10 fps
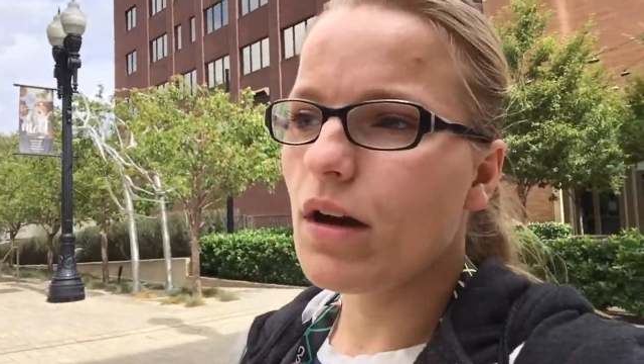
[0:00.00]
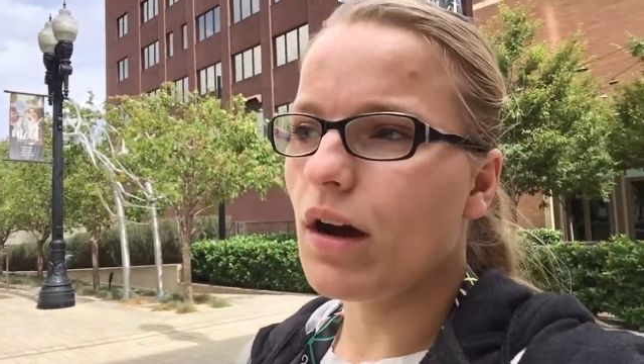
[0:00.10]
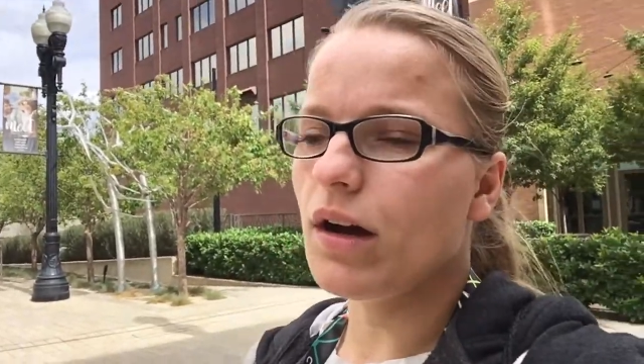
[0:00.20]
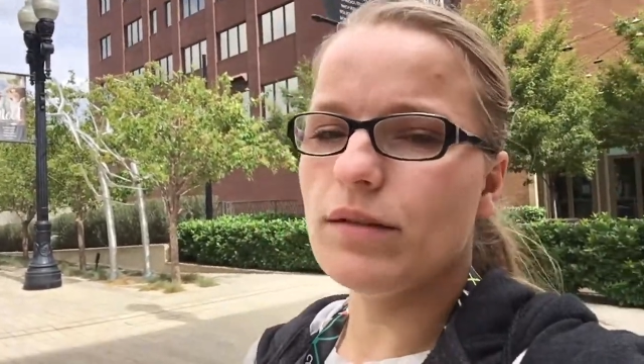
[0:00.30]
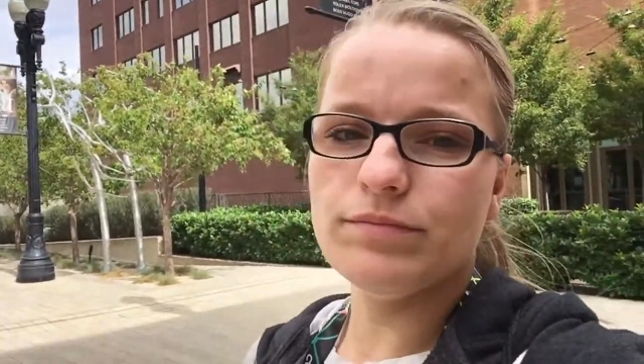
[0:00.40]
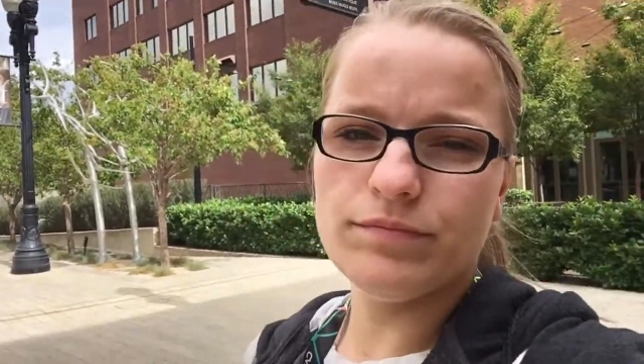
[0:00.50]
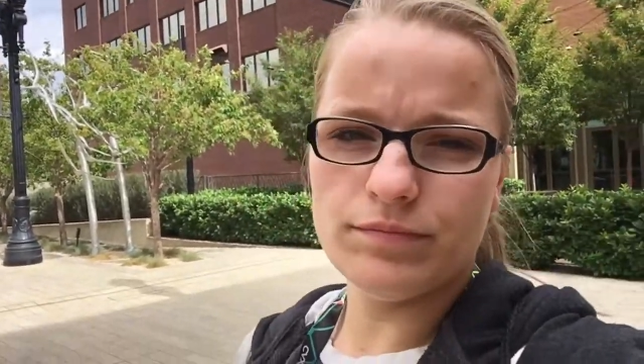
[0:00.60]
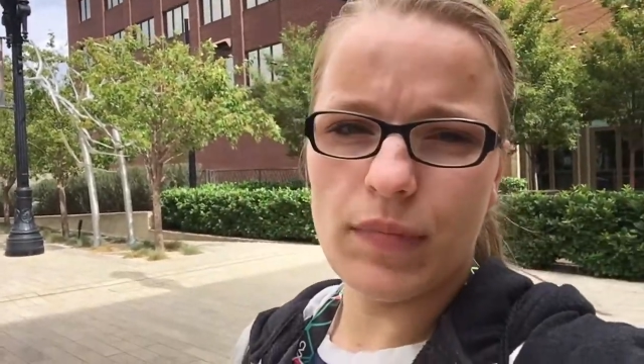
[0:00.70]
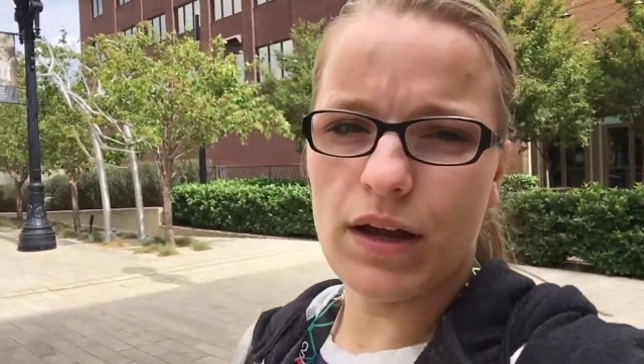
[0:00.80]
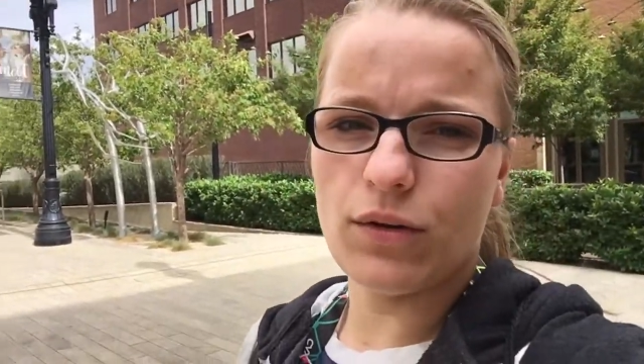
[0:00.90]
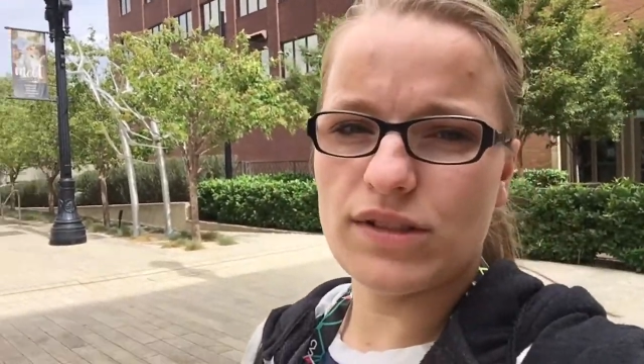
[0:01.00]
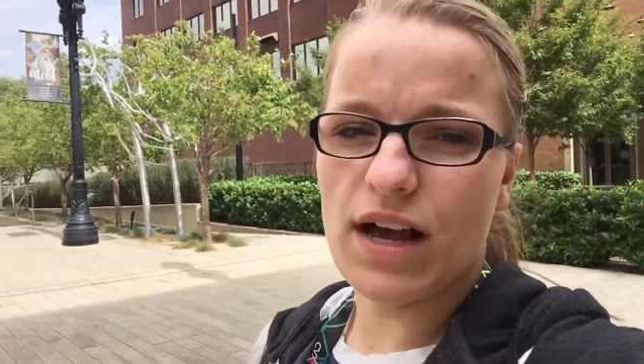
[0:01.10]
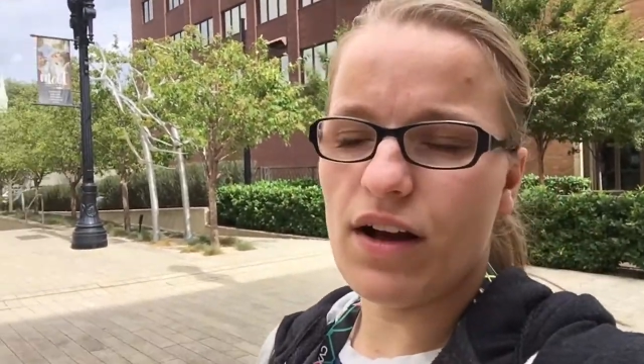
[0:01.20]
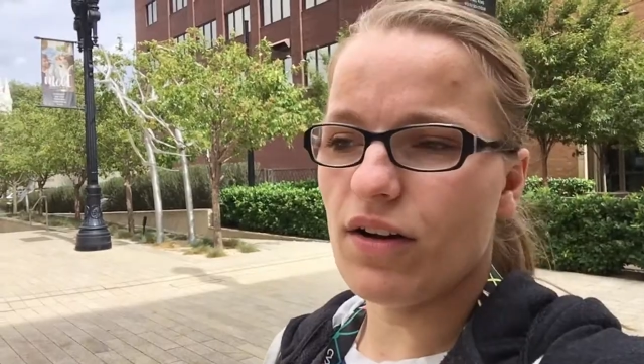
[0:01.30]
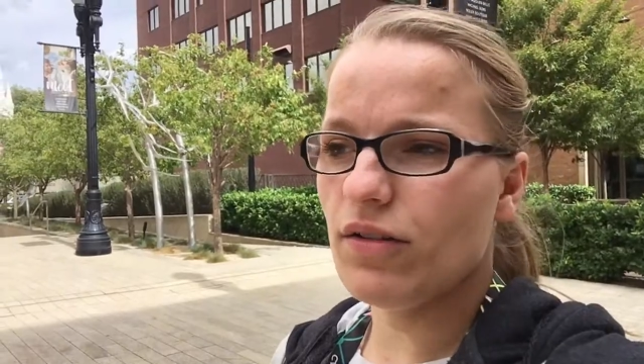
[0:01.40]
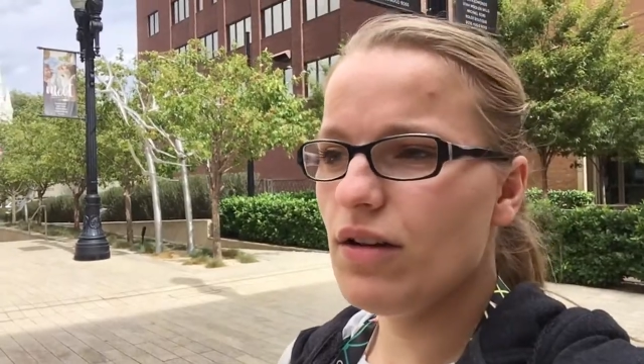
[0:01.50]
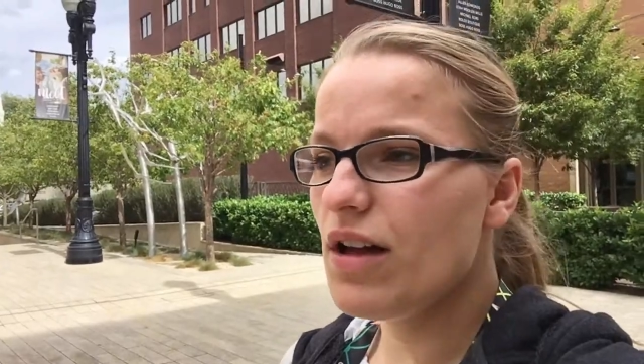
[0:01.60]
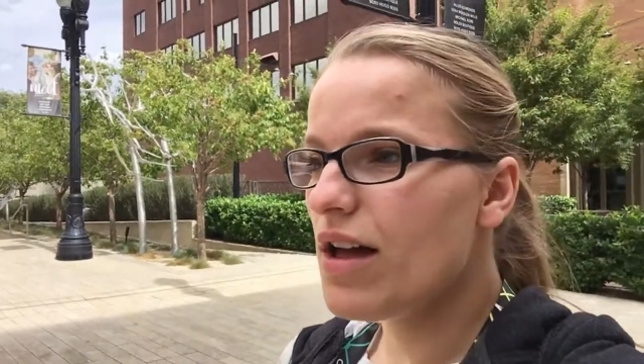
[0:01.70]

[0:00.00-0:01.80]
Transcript: um, my hotel